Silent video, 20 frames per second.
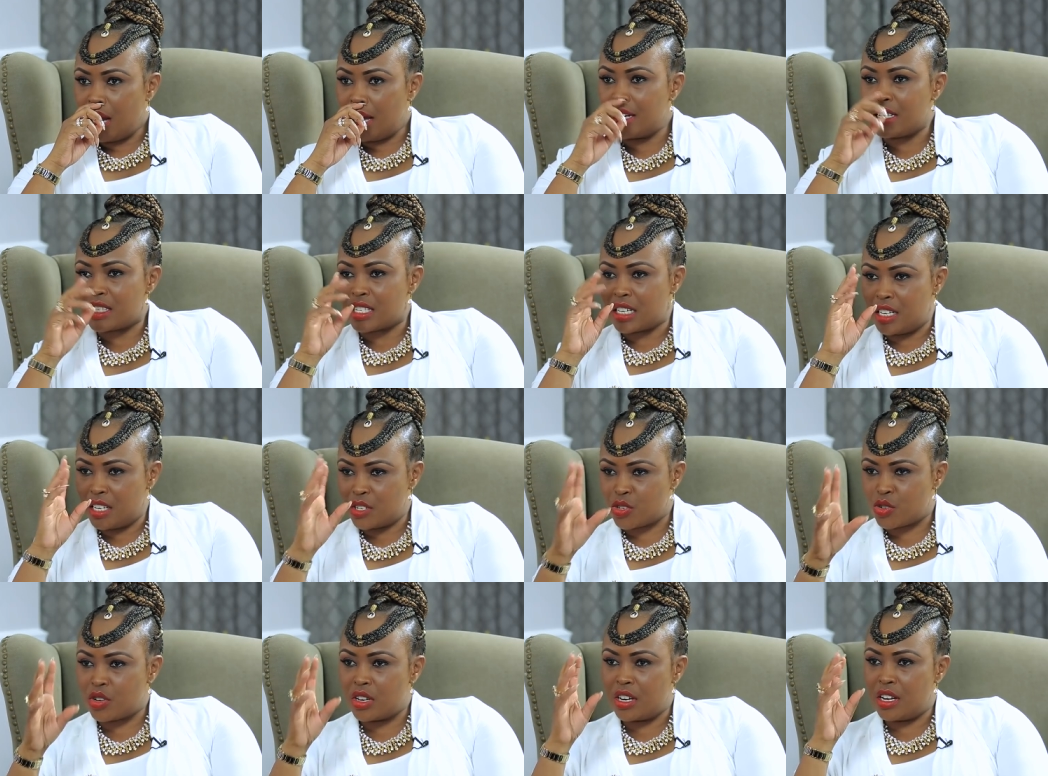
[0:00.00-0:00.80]
And it's
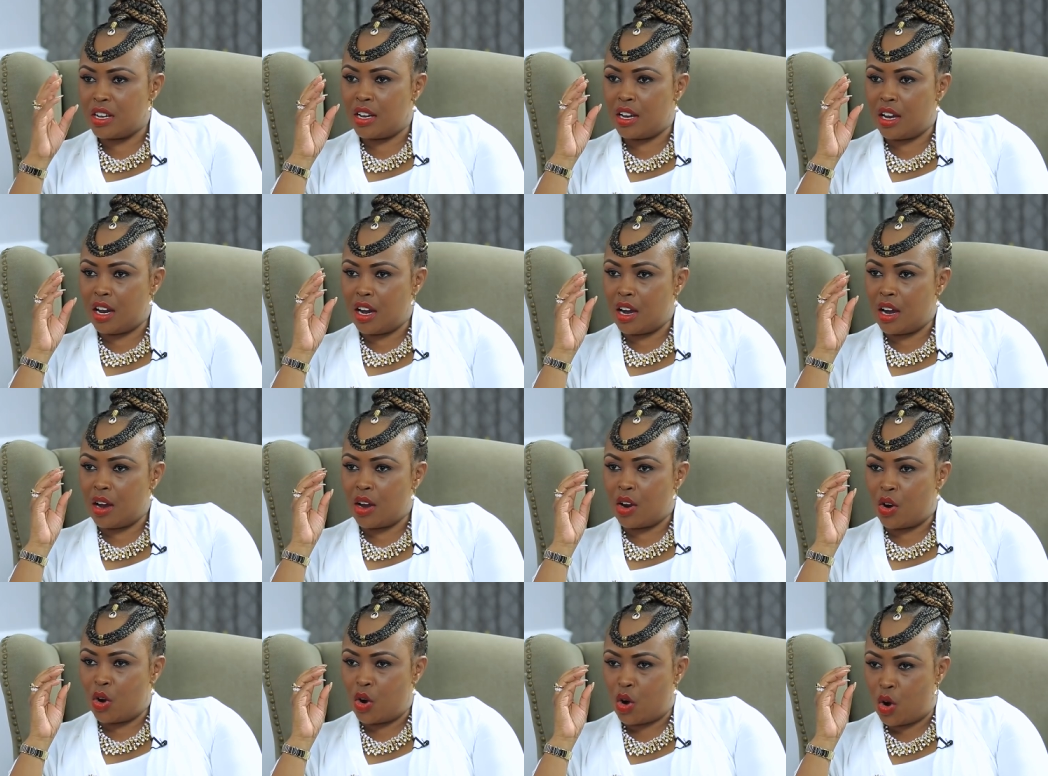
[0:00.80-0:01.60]
literally
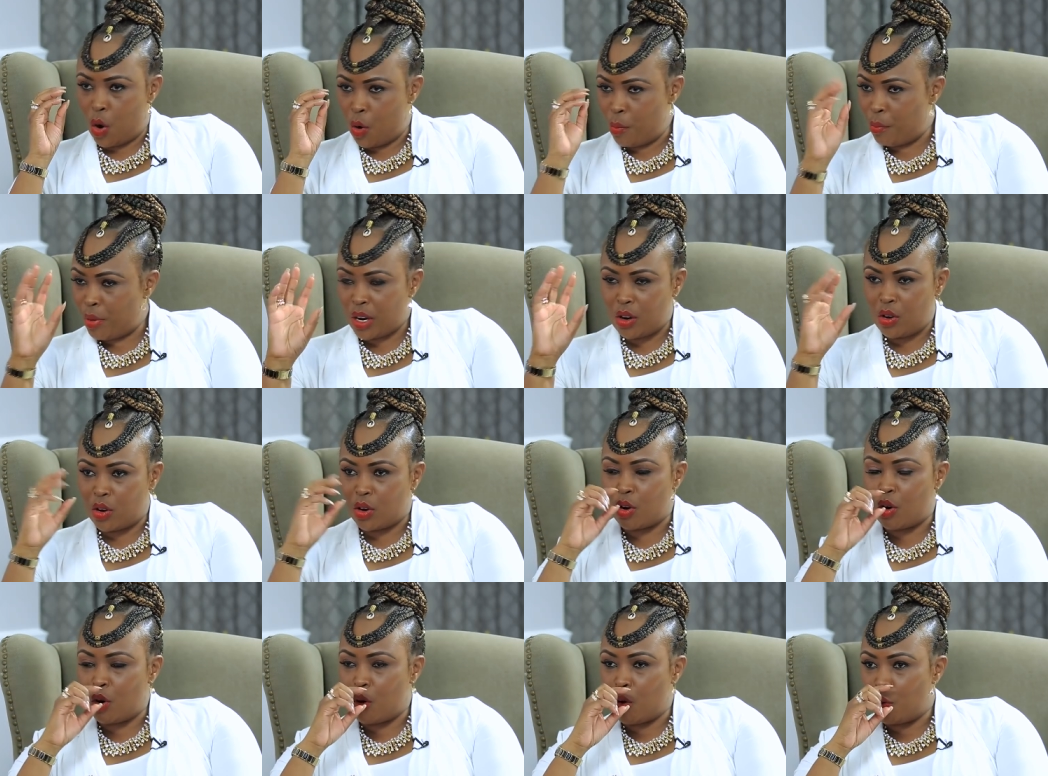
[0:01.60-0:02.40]
go big
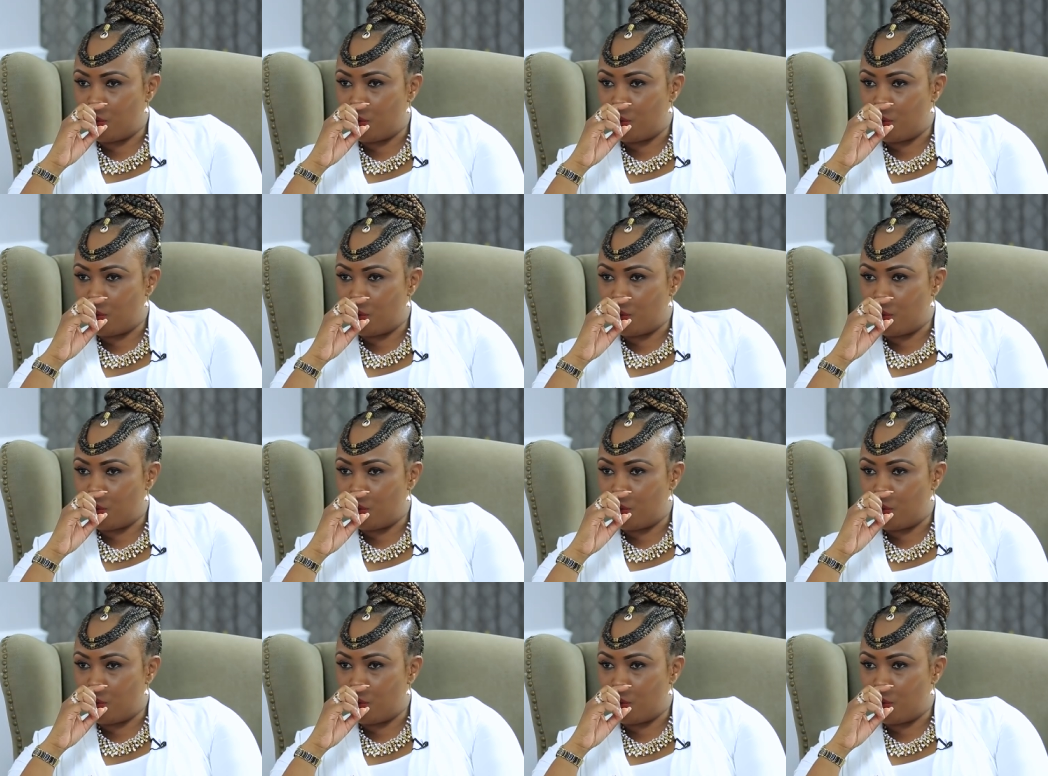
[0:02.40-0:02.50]
or go